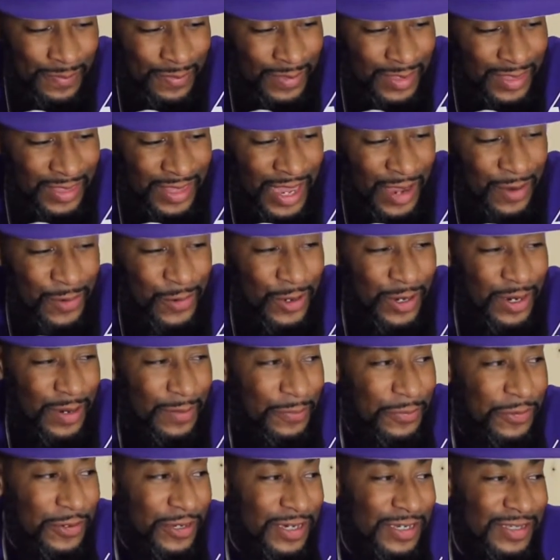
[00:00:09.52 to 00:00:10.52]
They want to
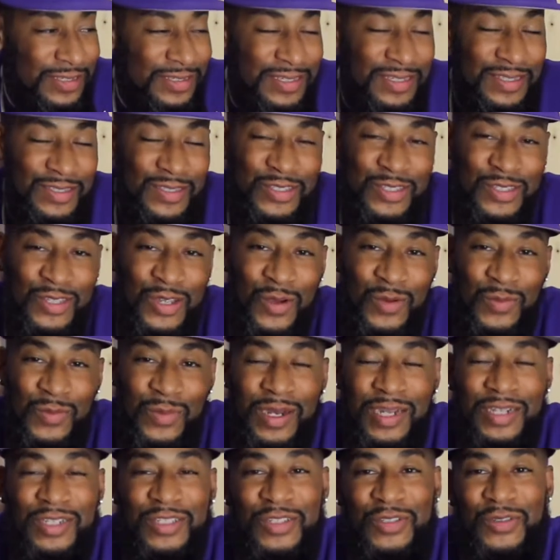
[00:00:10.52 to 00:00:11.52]
put us in so
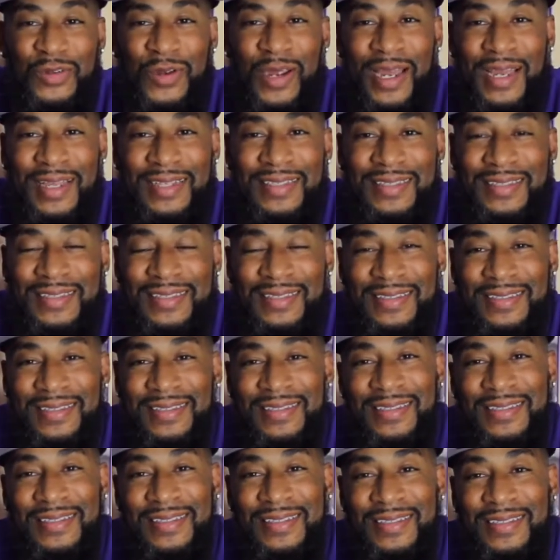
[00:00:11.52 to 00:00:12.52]
much stress,
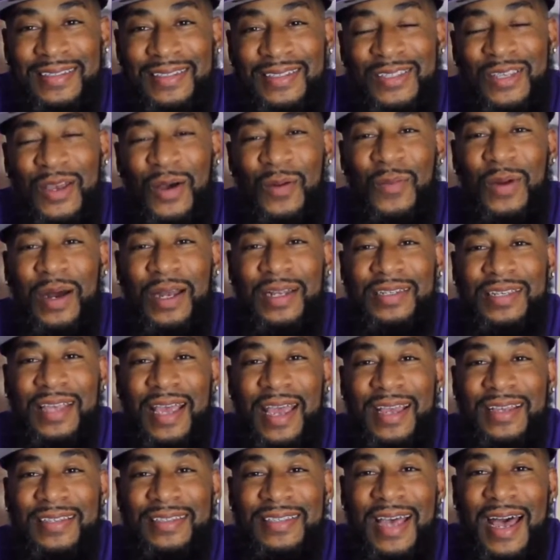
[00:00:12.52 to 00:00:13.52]
so much
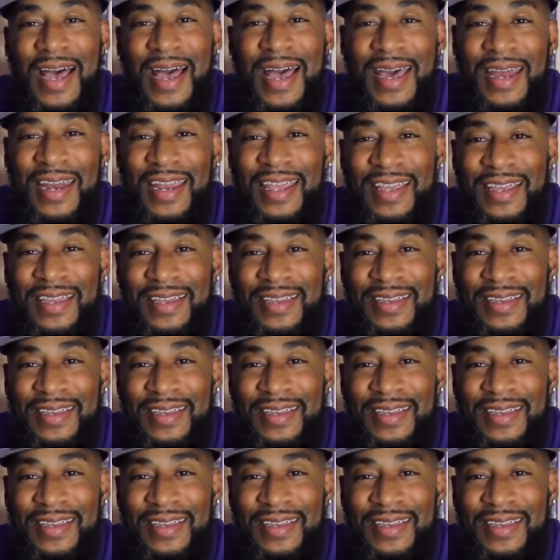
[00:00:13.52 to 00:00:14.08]
anxiety.